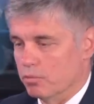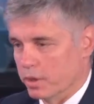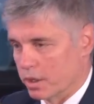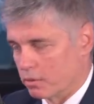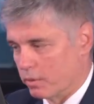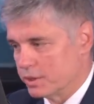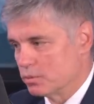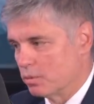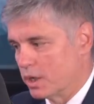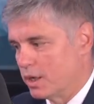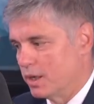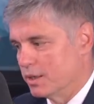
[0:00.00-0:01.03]
We are quite
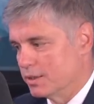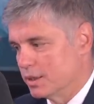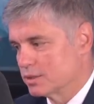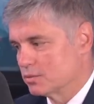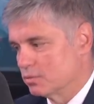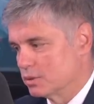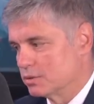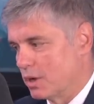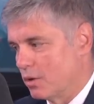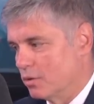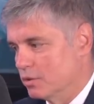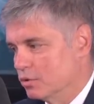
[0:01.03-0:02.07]
aware, and that's what
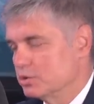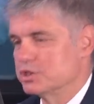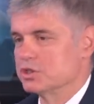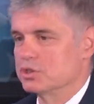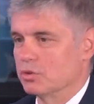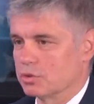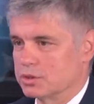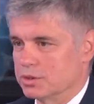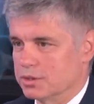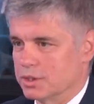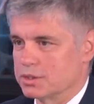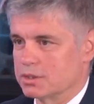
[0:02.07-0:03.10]
our, not just
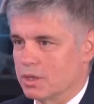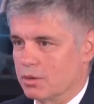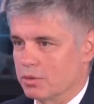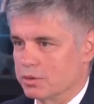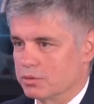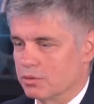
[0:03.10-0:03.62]
doctrine, that's our,